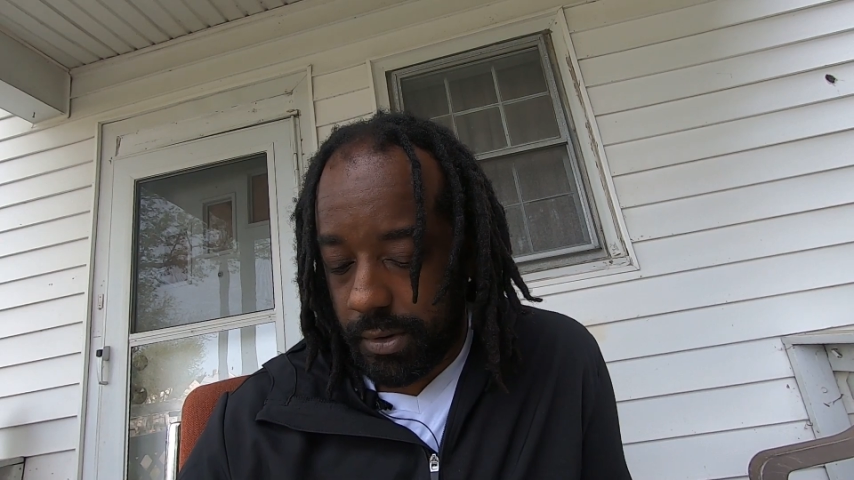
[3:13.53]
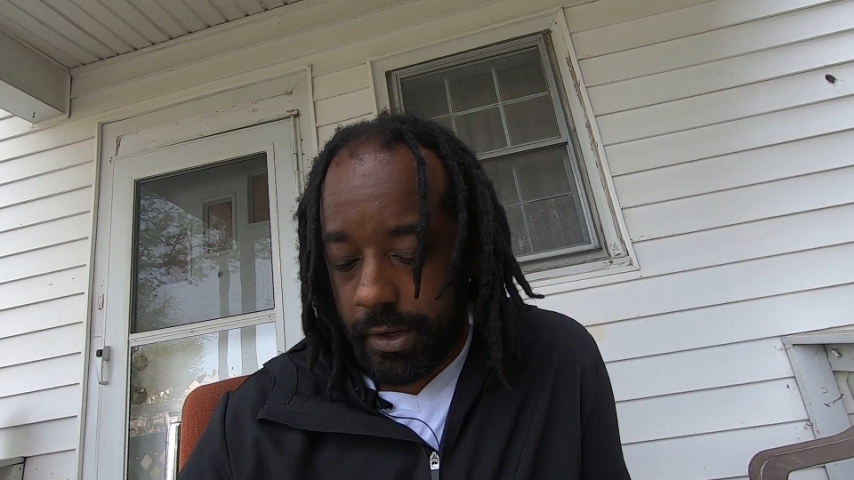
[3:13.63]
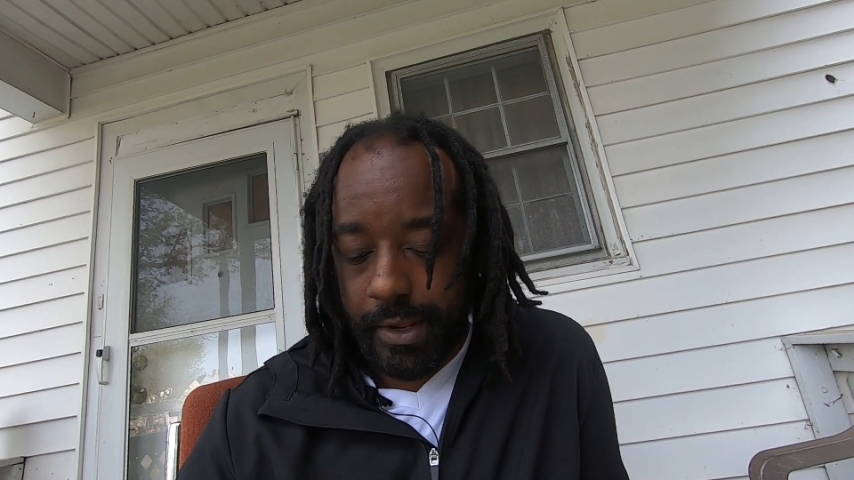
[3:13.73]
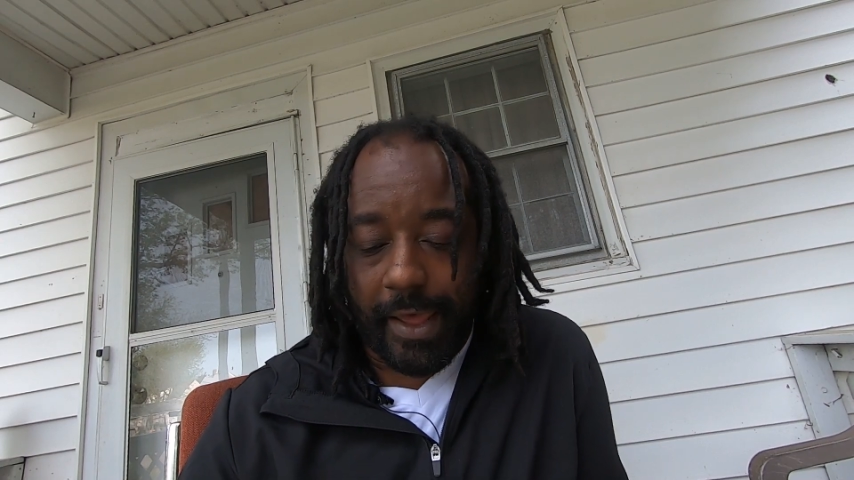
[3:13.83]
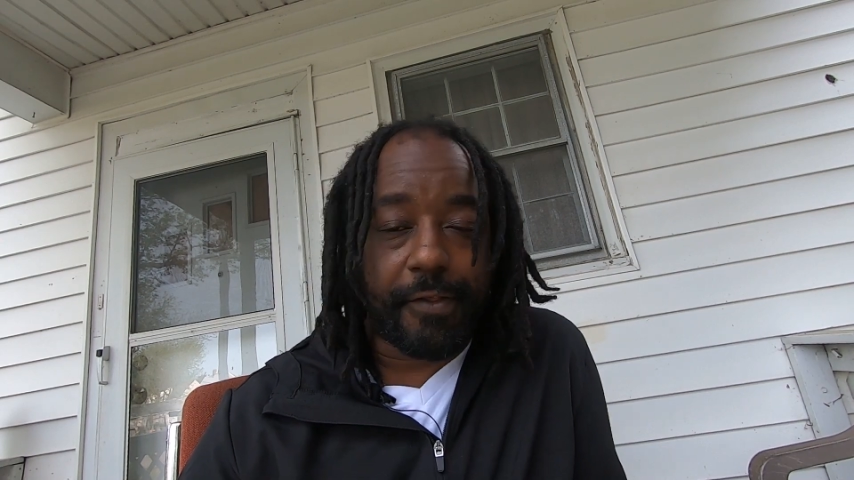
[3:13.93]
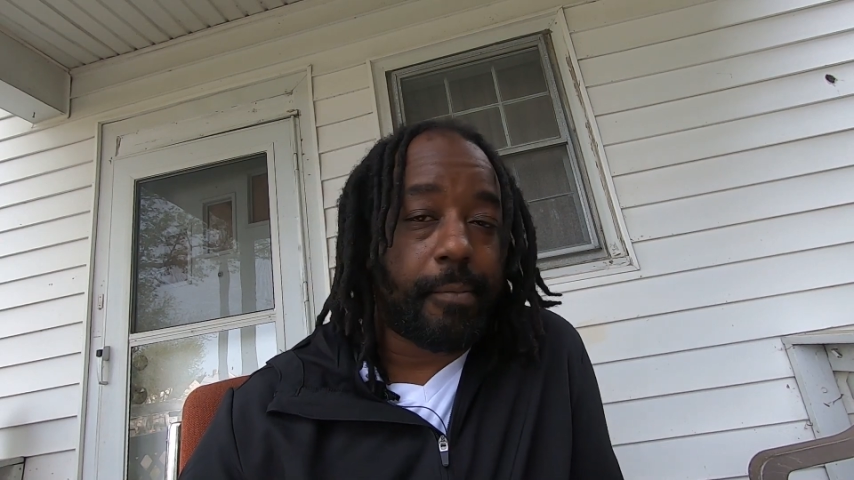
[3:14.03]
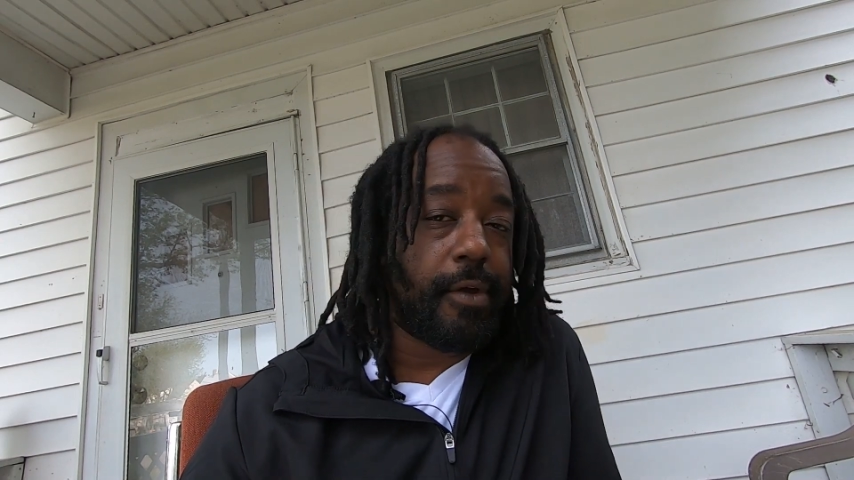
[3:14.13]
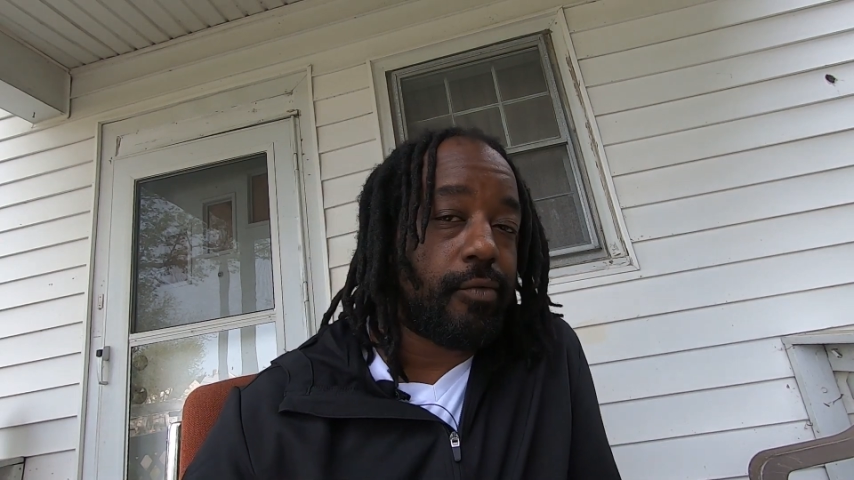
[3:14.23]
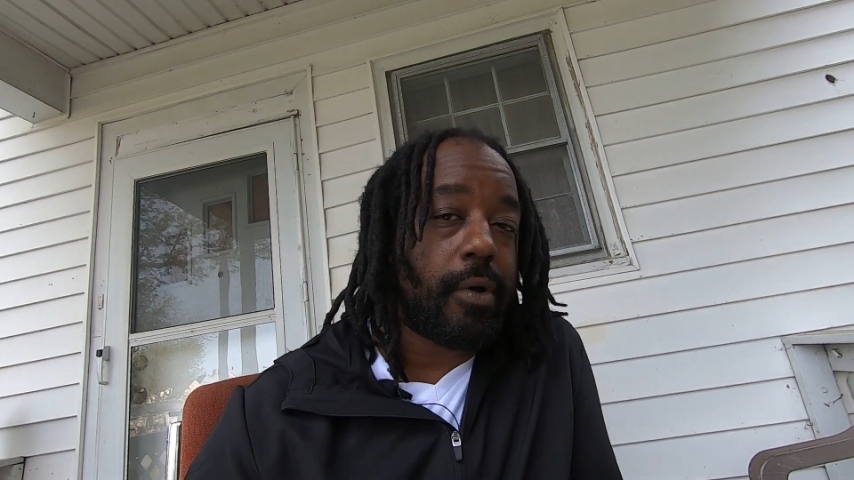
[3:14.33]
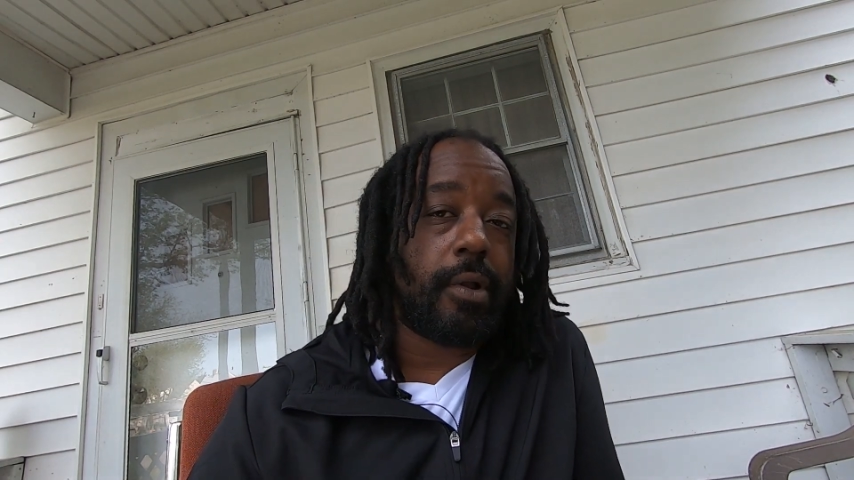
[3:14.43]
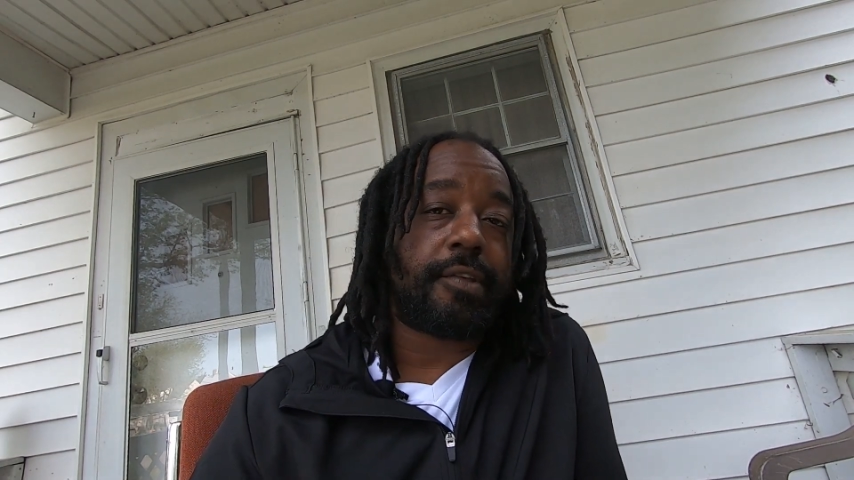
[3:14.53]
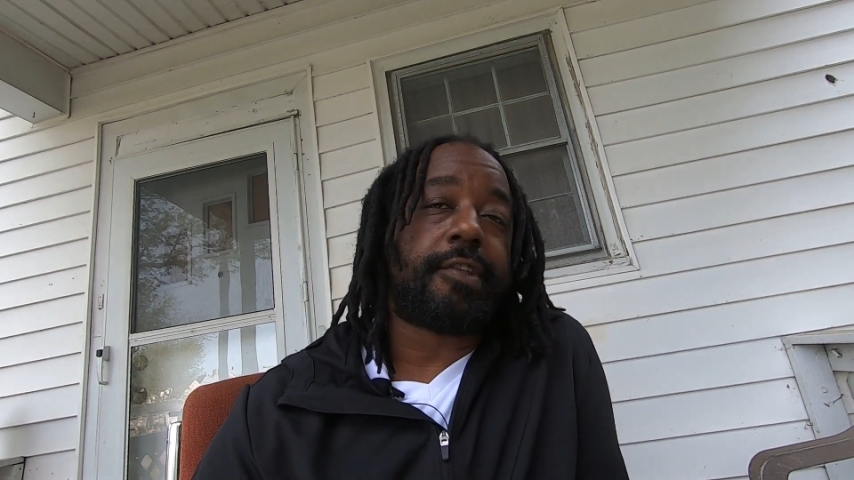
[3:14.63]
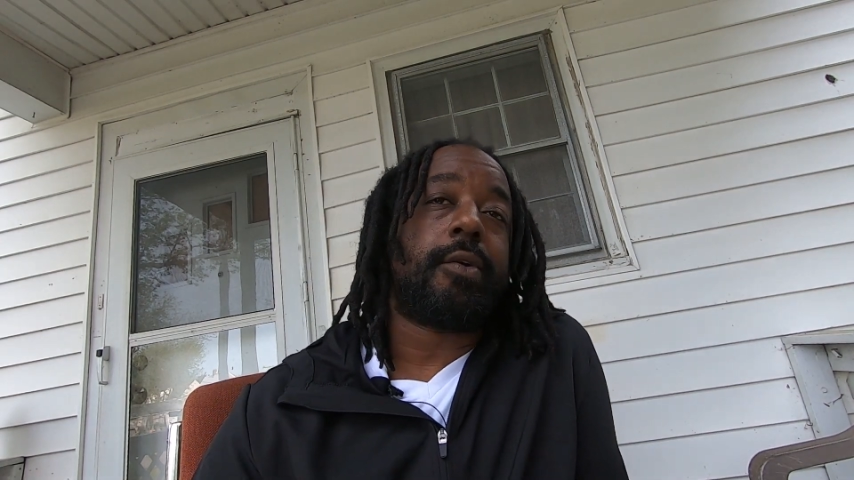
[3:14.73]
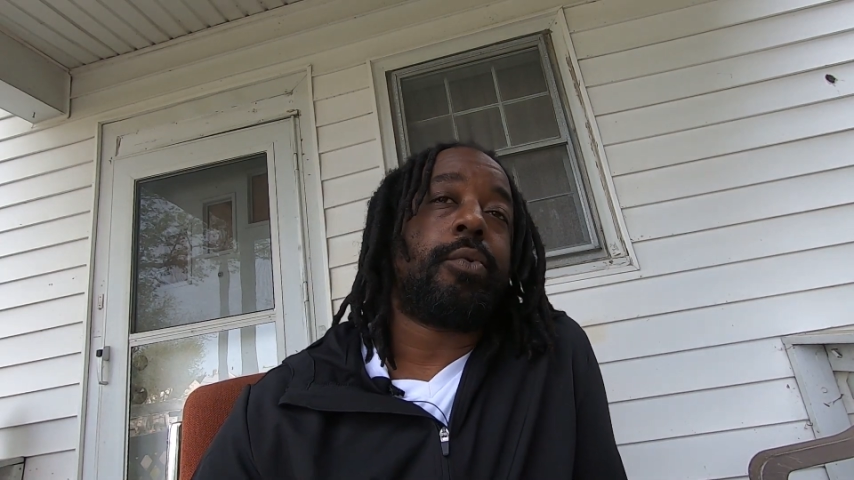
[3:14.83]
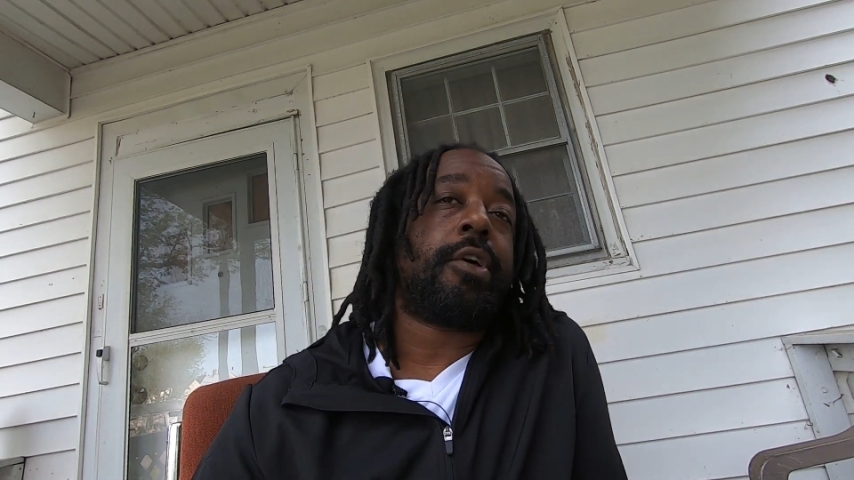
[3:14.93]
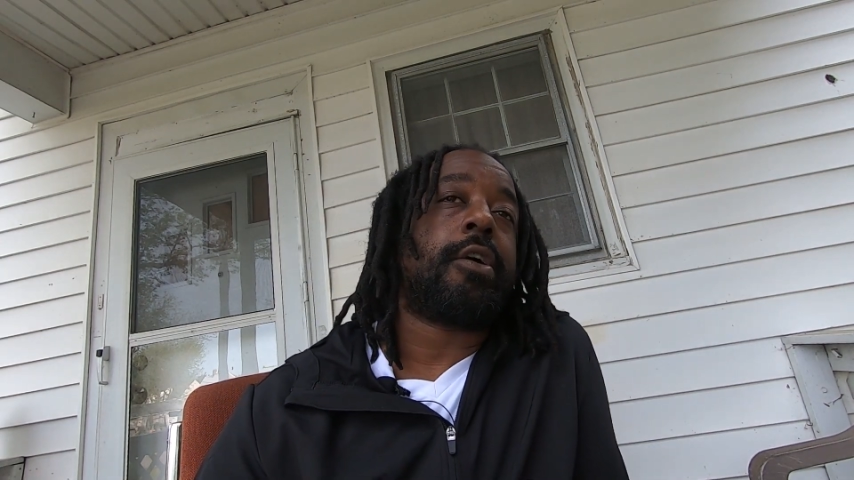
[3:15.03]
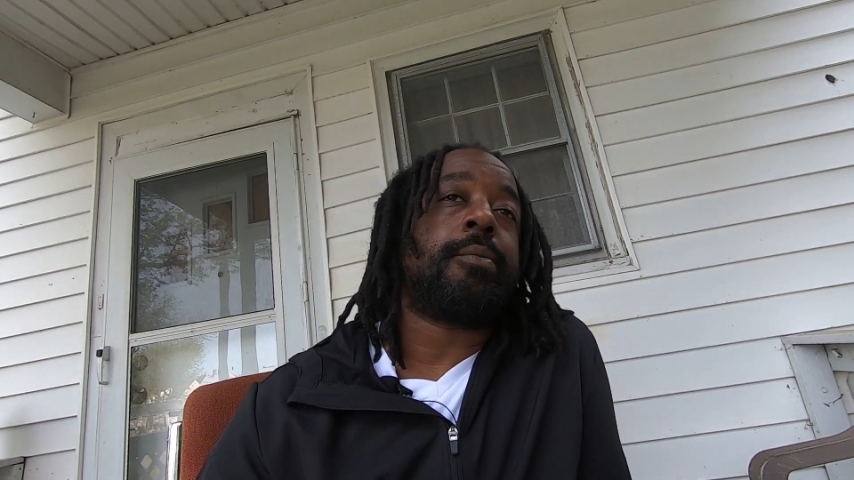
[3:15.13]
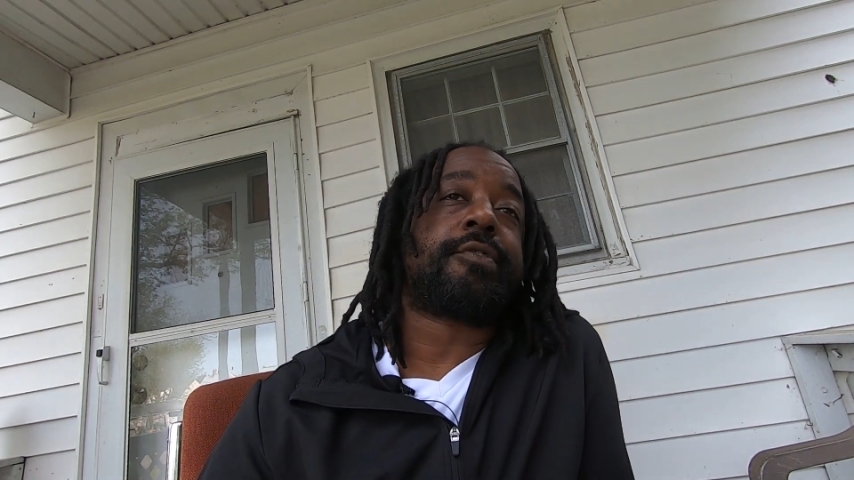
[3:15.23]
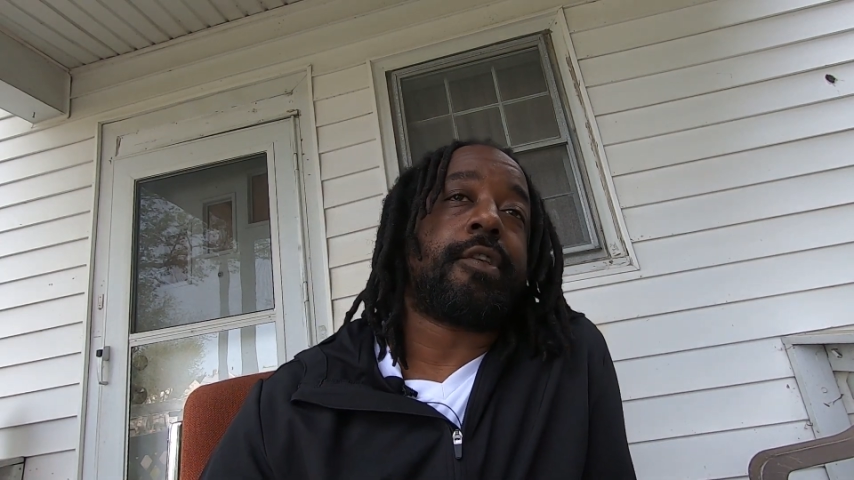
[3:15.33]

Now you have to be realistic when it comes